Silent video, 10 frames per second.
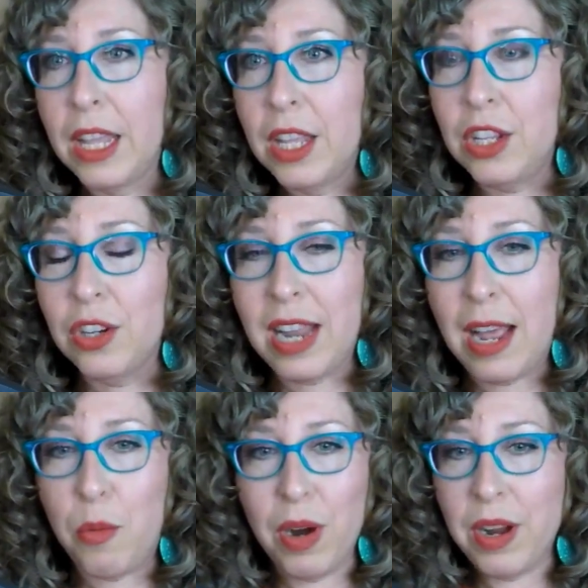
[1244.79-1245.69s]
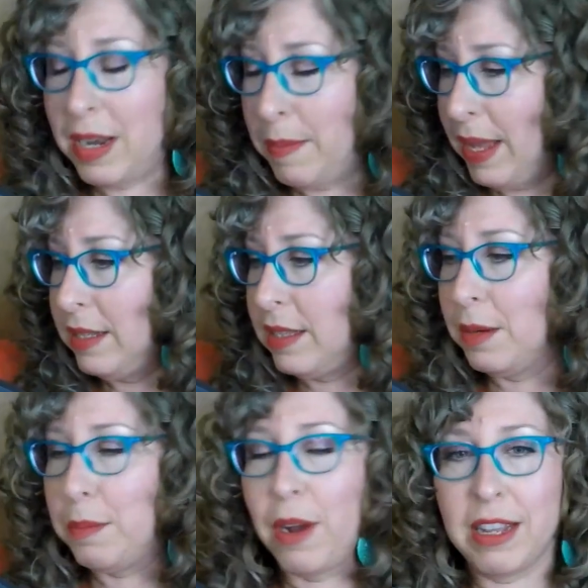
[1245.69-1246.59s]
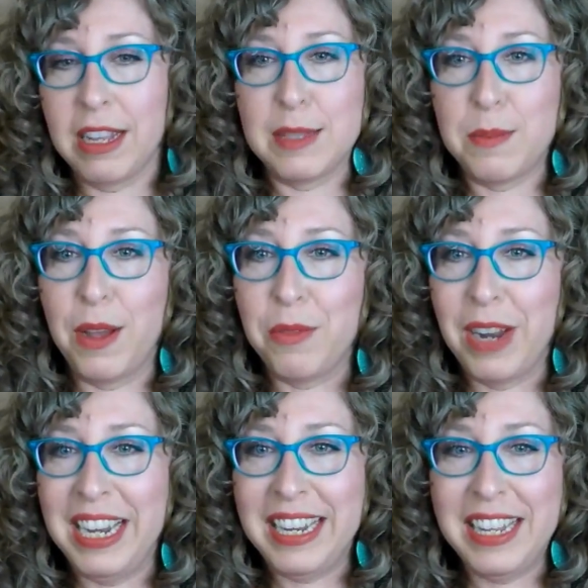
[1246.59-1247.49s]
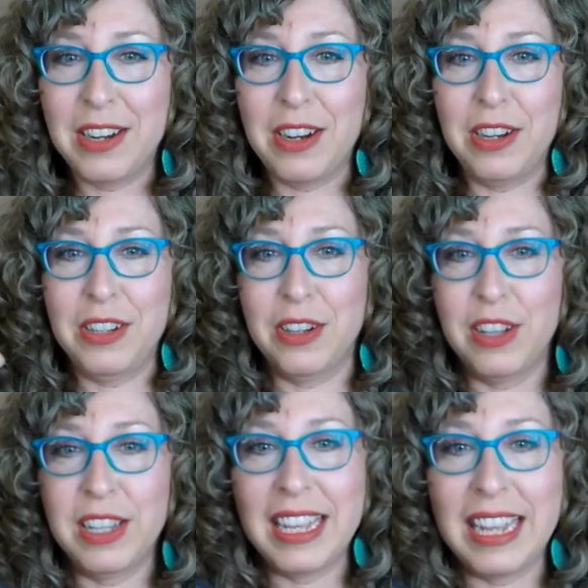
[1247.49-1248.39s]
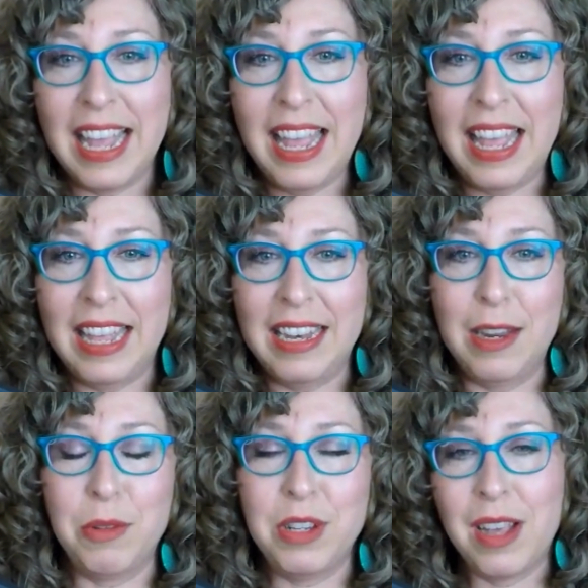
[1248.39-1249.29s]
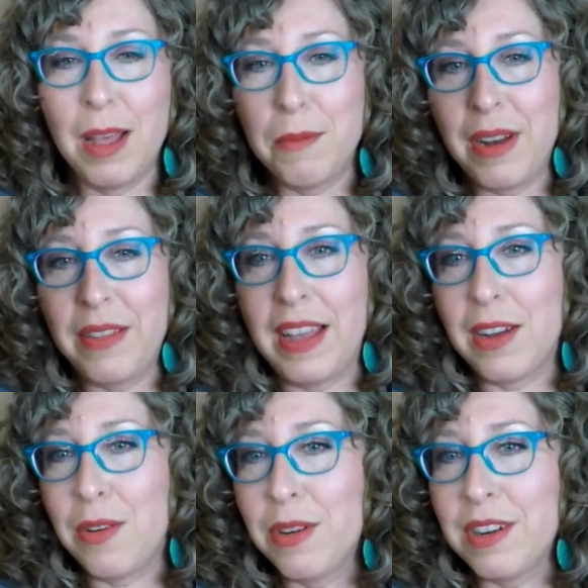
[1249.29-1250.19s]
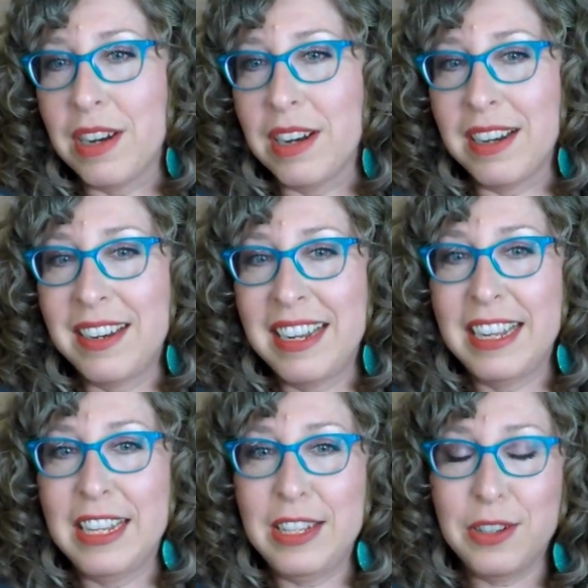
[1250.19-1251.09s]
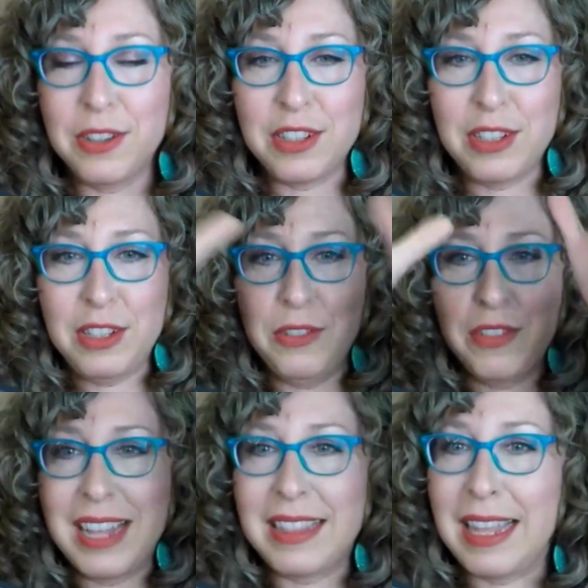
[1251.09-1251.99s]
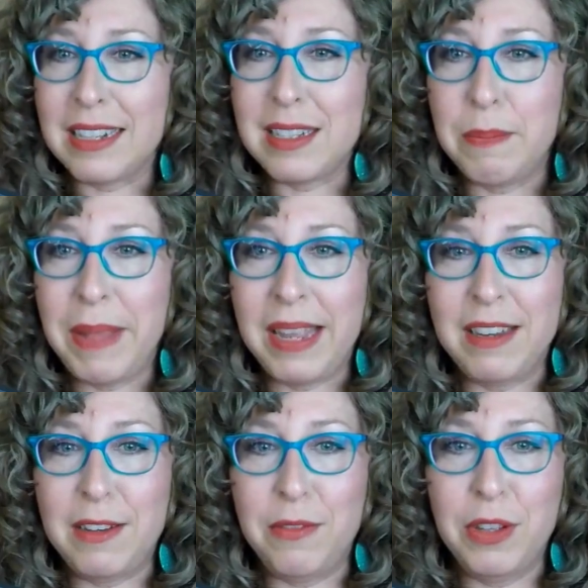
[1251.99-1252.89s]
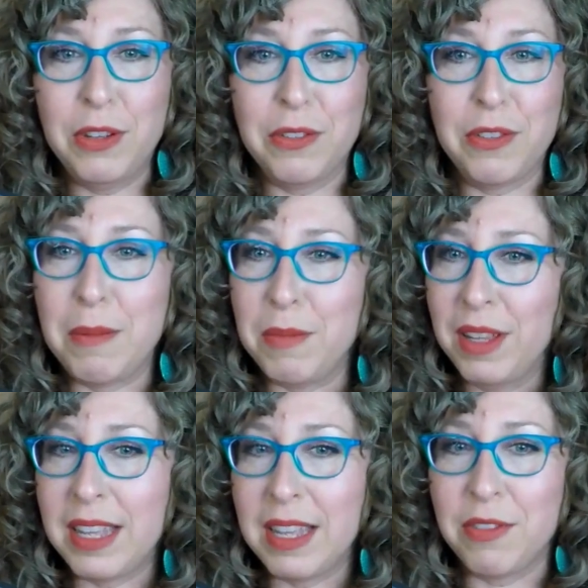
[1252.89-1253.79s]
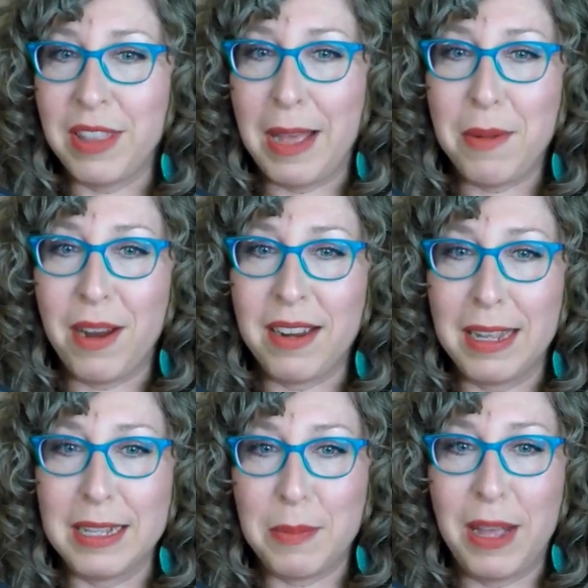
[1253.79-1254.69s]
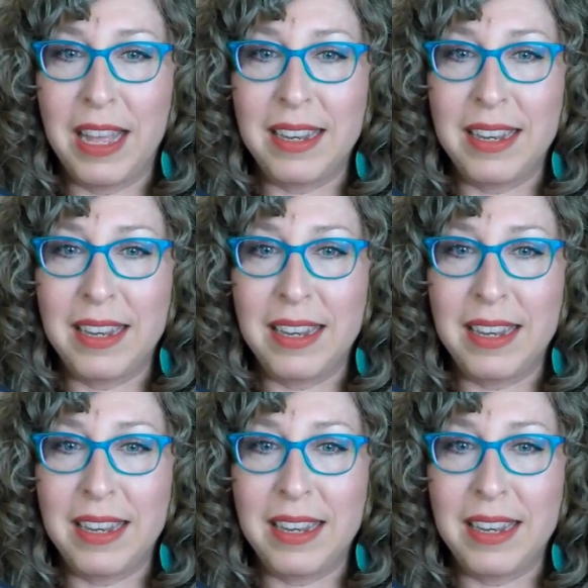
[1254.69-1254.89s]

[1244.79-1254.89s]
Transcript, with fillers: you're not worried about is there a parking spot right here you're looking ahead and when you come around that corner you're you've got that expanded view for i'm looking for that parking spot